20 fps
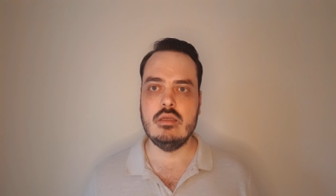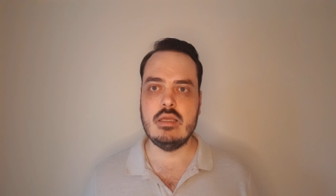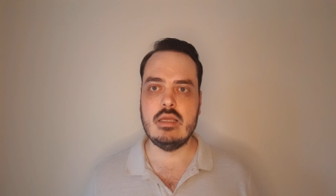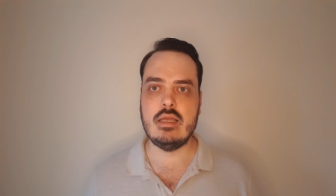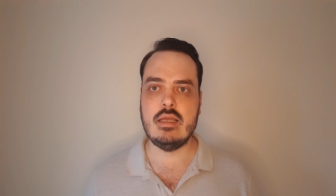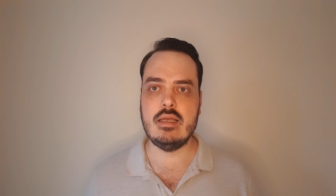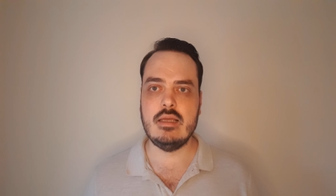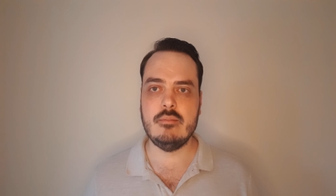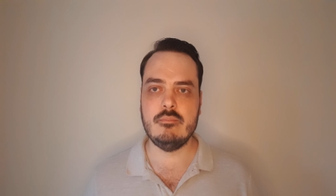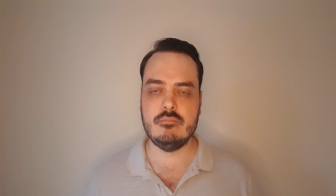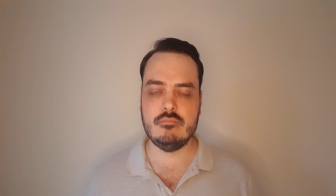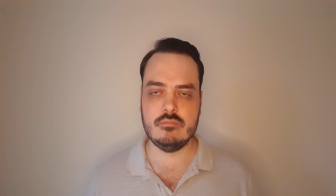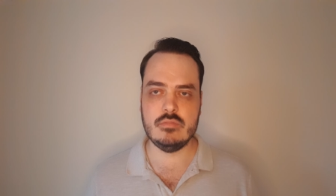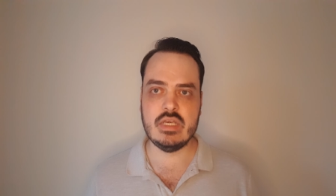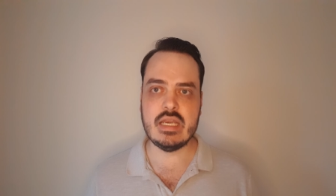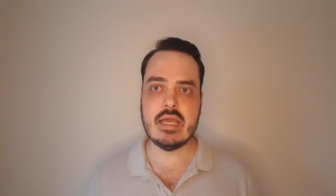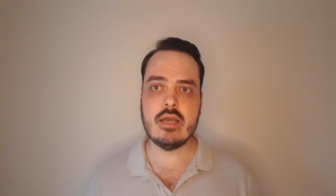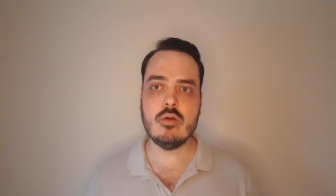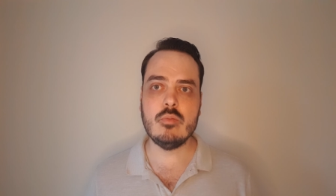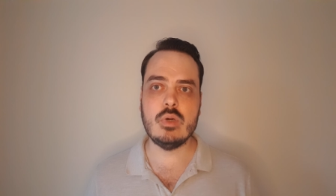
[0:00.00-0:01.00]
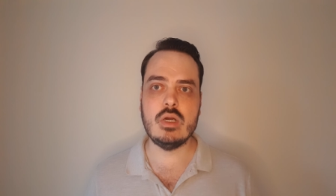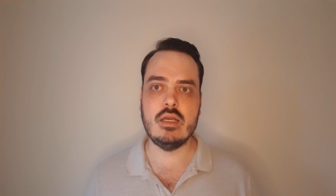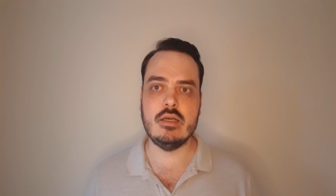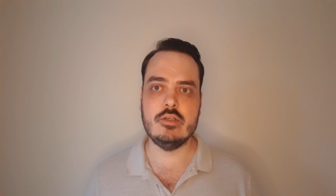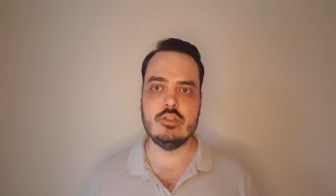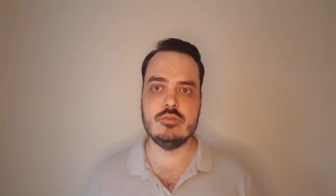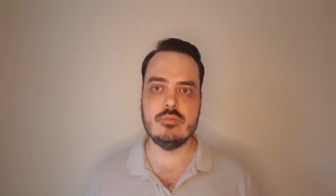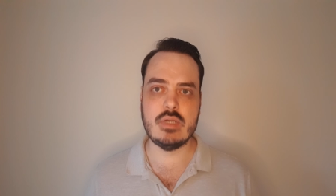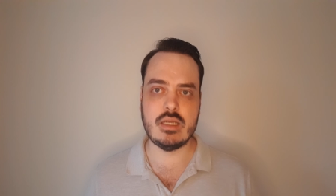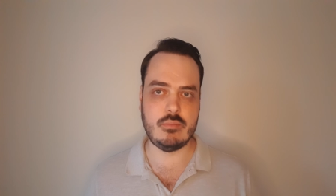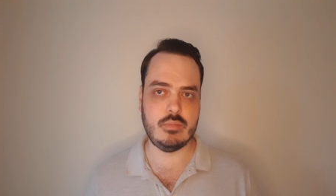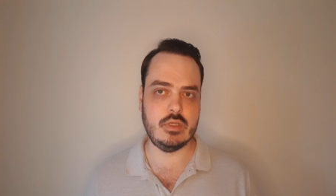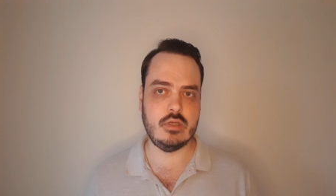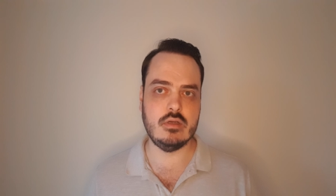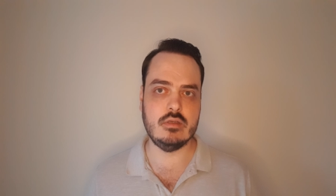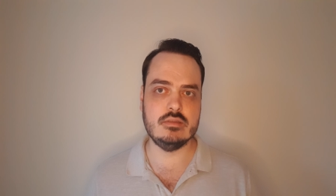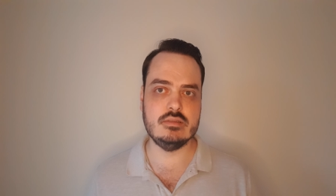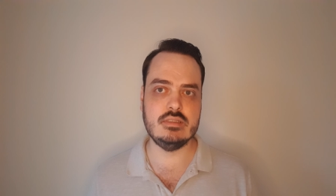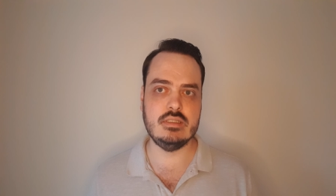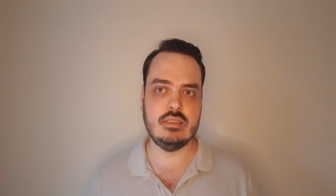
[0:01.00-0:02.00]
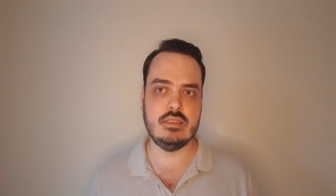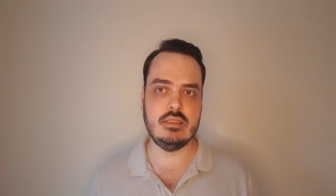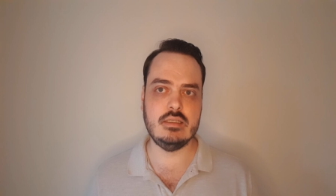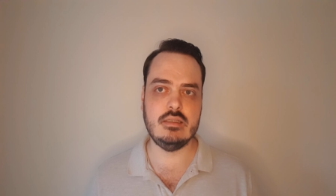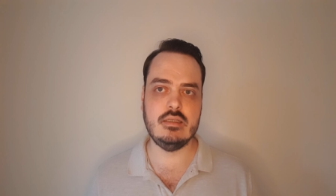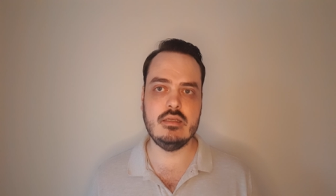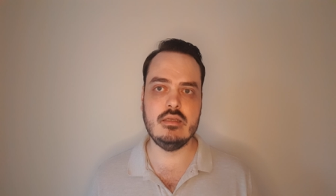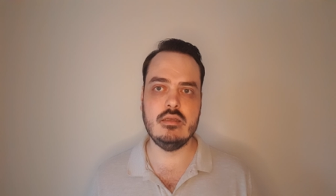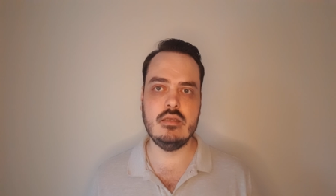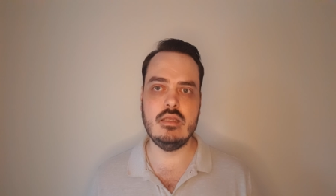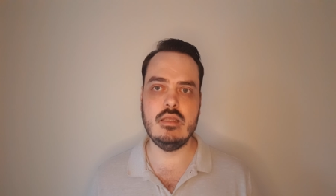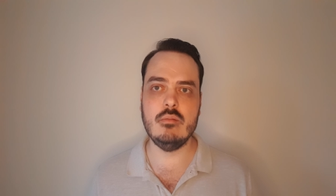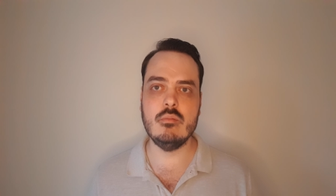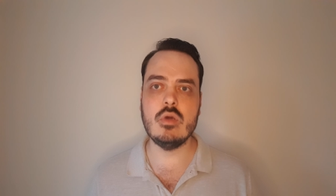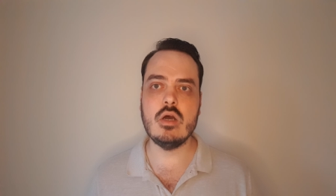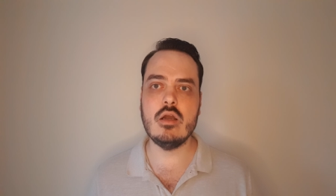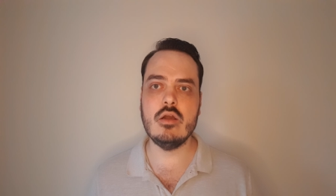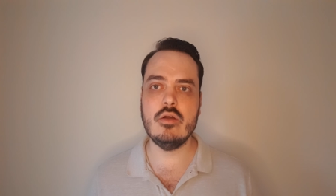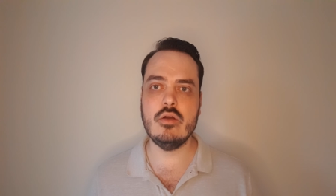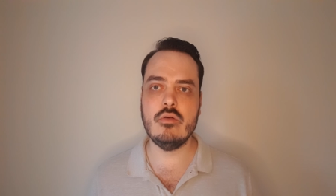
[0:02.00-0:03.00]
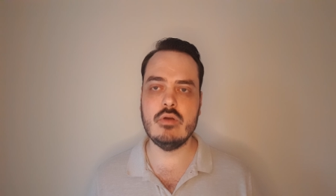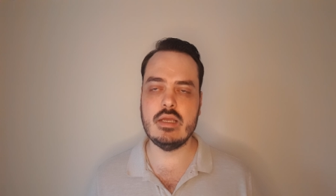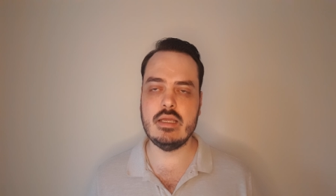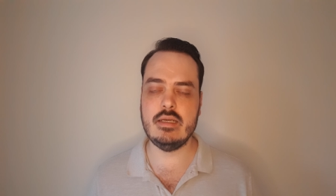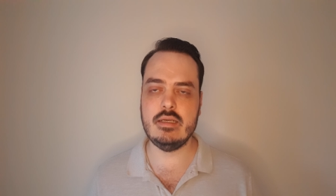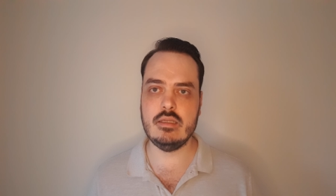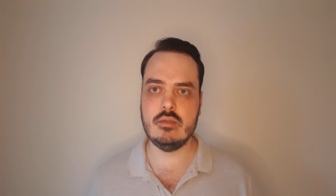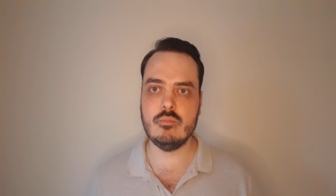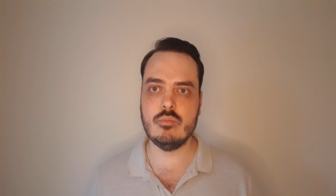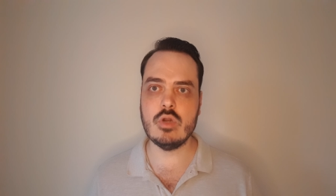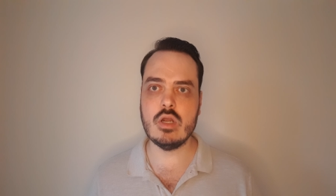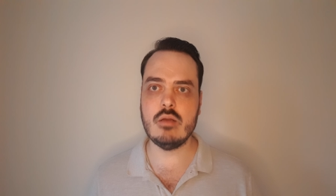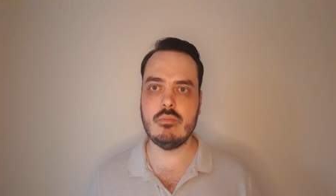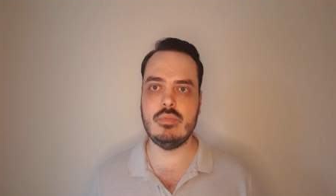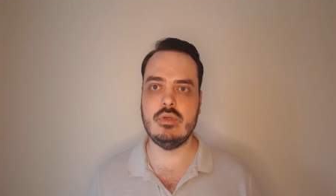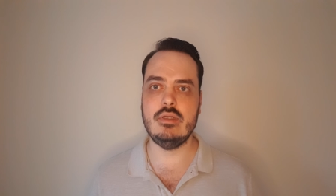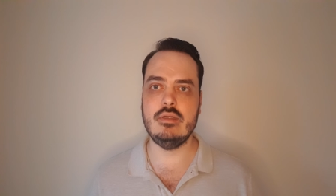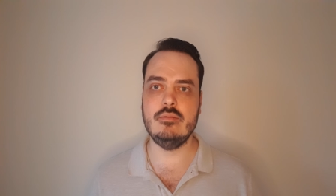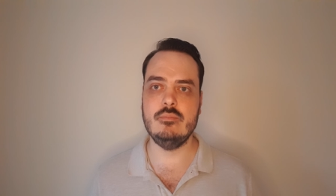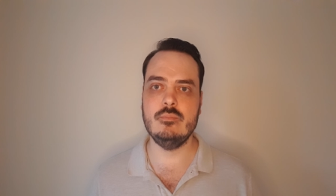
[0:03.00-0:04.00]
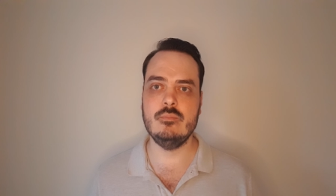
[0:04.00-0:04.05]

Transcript: um, nail polish might be considered immoral and improper.